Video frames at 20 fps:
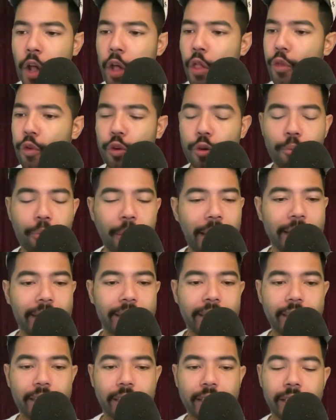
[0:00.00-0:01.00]
Third base
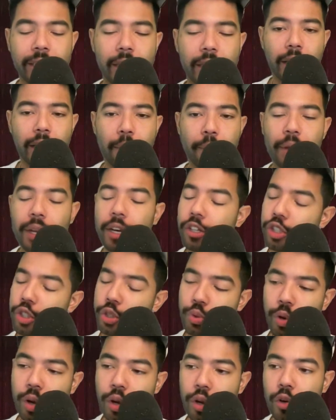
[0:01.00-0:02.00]
has been a
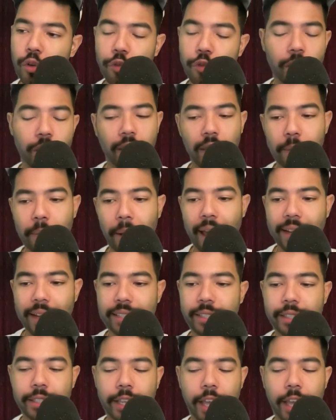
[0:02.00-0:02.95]
struggle for the D-backs since